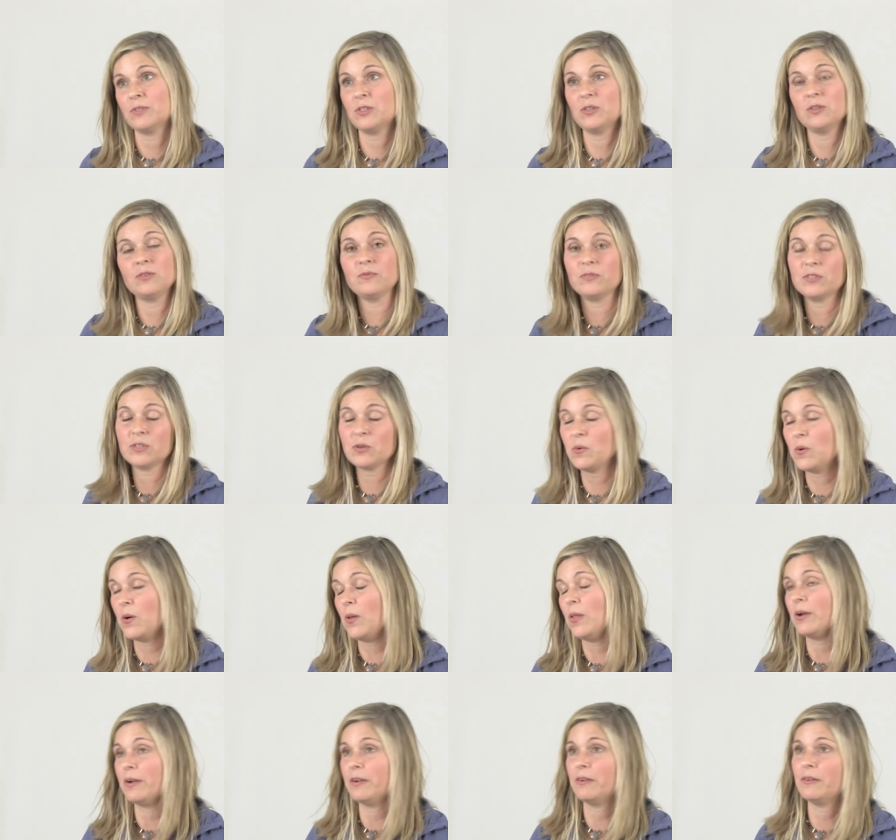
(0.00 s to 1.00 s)
to
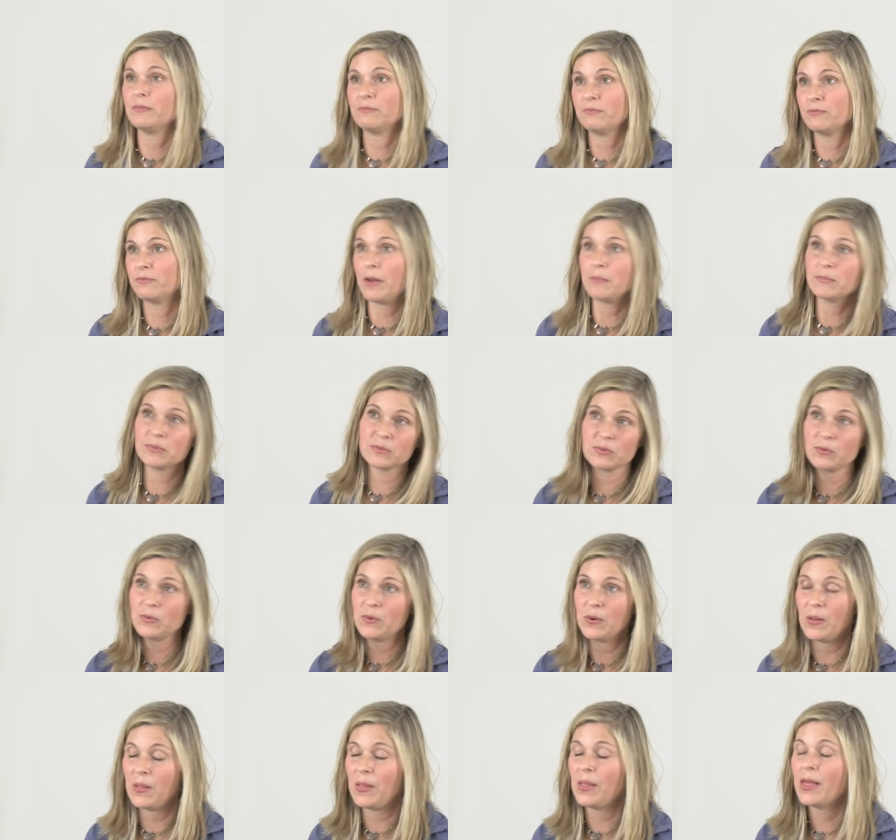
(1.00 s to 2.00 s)
school or from
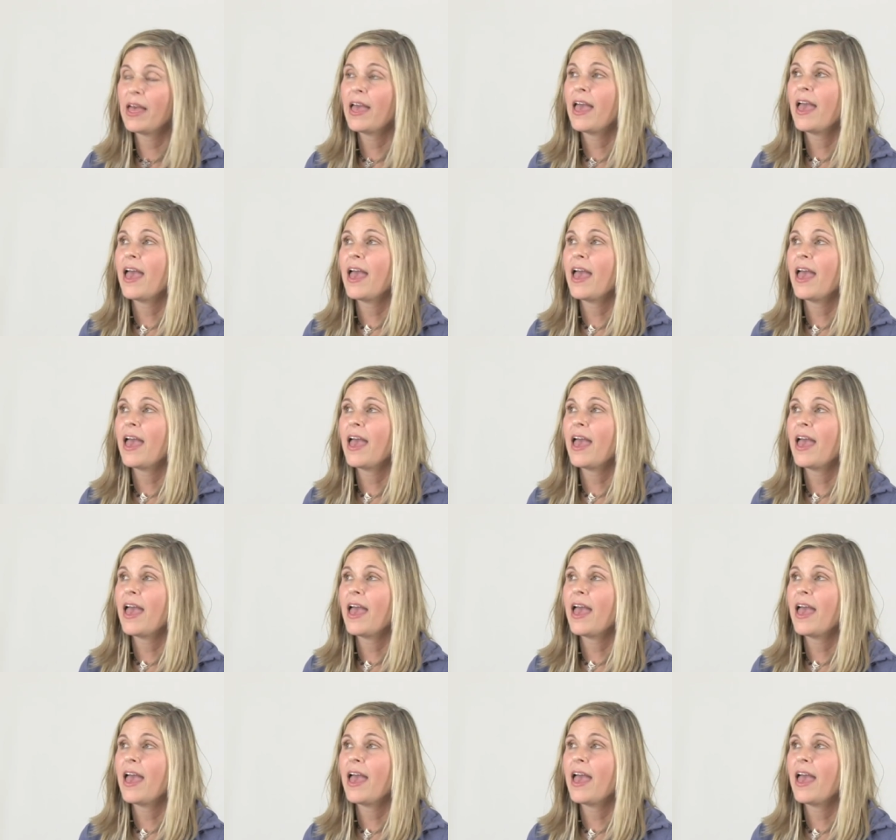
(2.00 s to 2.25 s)
school.